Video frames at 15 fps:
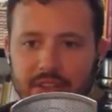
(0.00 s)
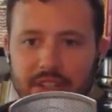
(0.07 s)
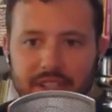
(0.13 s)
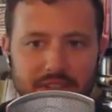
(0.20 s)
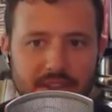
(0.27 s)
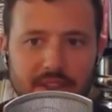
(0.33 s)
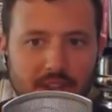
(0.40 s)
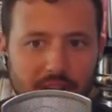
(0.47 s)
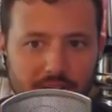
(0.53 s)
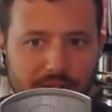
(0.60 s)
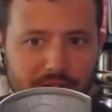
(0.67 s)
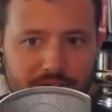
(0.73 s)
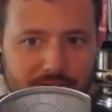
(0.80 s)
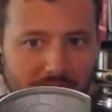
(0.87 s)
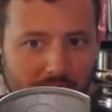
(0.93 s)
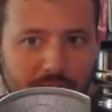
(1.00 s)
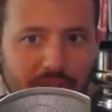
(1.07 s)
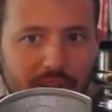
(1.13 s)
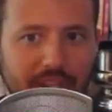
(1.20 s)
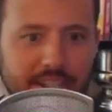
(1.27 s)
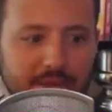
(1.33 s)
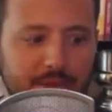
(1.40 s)
He's a ton of top
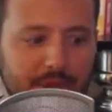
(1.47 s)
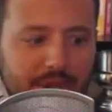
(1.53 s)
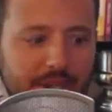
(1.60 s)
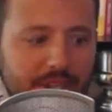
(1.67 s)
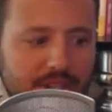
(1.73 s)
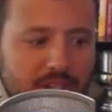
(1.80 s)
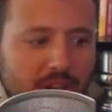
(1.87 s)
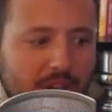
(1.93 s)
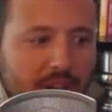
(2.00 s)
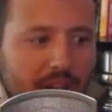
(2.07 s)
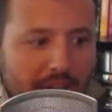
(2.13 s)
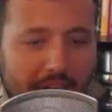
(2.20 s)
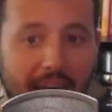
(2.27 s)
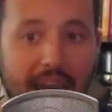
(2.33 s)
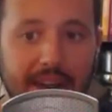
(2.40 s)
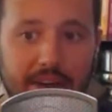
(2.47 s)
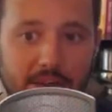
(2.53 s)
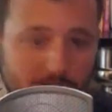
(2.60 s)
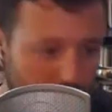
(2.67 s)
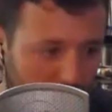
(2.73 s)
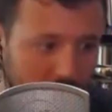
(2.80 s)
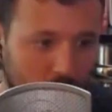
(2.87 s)
flight experience at
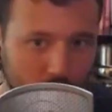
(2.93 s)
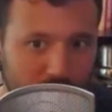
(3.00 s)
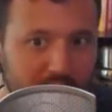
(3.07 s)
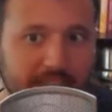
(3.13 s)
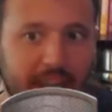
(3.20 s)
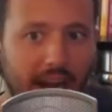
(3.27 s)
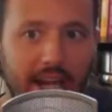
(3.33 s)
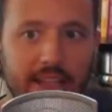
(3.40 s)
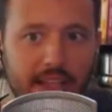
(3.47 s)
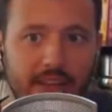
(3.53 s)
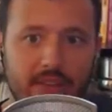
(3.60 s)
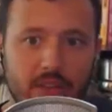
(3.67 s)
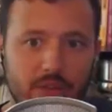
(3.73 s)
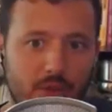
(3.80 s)
a really high level.